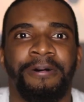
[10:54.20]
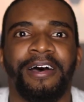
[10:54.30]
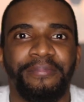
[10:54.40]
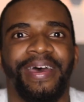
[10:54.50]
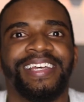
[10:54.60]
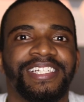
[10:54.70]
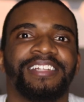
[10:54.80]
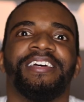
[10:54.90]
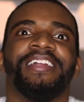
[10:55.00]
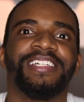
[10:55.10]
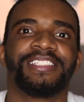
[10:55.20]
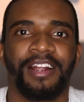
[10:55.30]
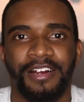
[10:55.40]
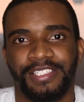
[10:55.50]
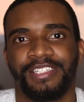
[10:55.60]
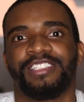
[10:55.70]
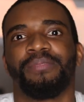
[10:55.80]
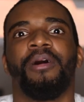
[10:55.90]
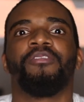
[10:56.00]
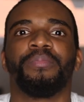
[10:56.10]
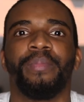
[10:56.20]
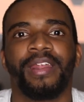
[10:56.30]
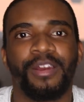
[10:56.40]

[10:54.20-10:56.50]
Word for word: But basically, this turns into both men